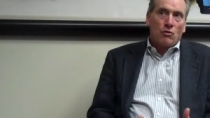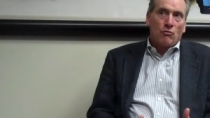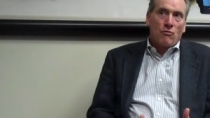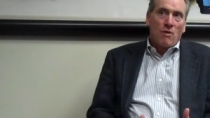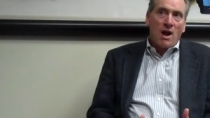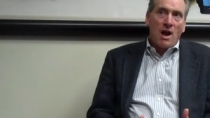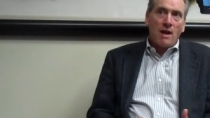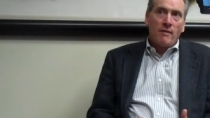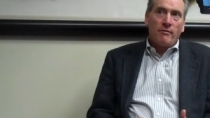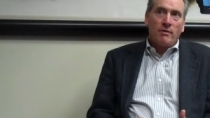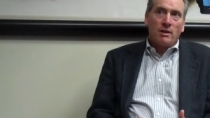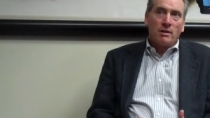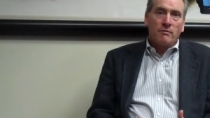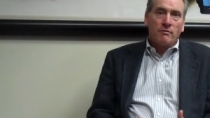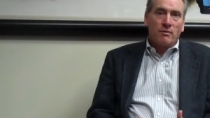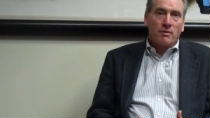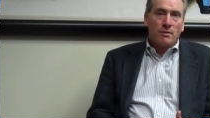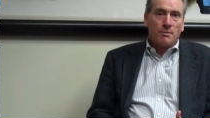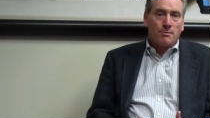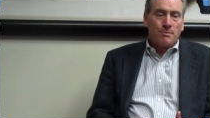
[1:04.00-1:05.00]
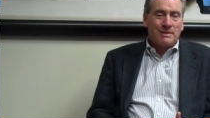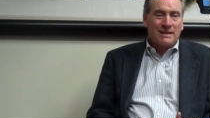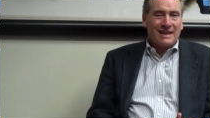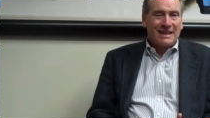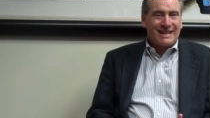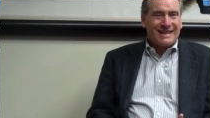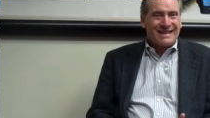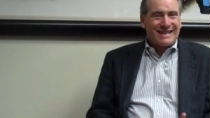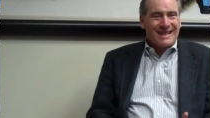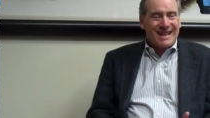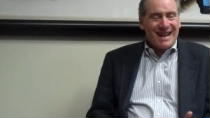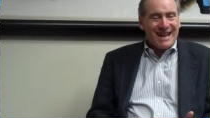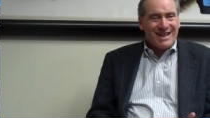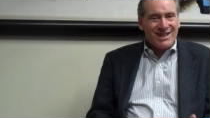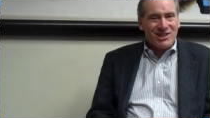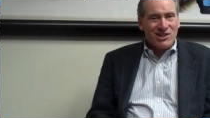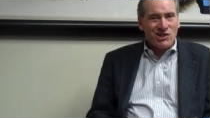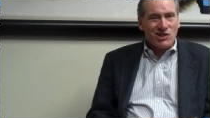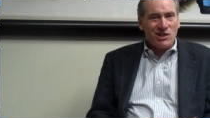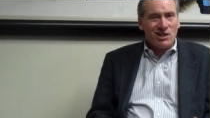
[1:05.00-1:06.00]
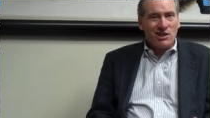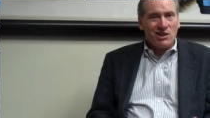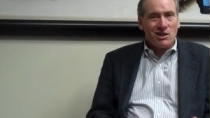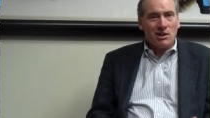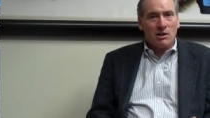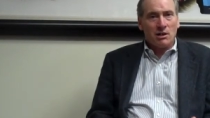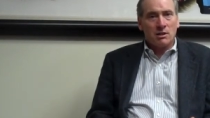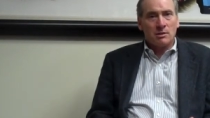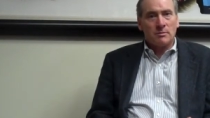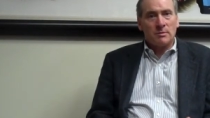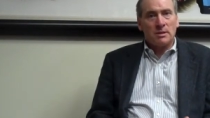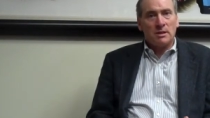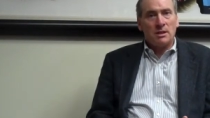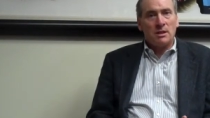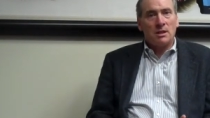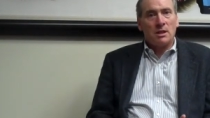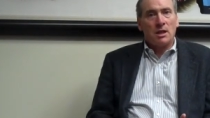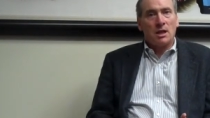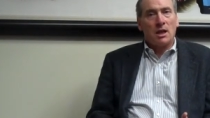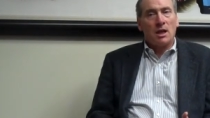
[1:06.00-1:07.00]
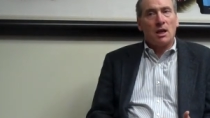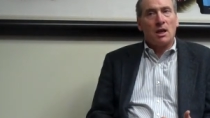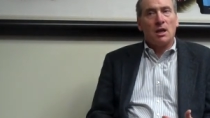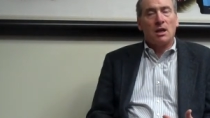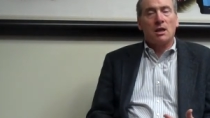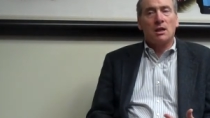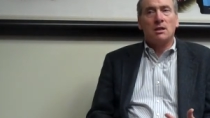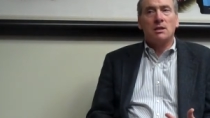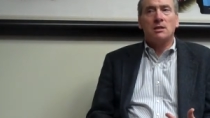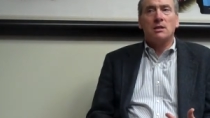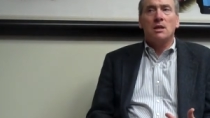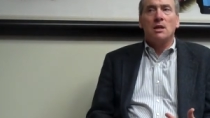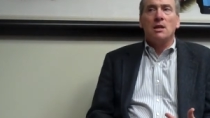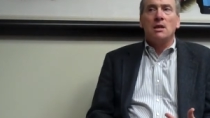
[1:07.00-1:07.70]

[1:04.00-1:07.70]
arrival of a plantation economy and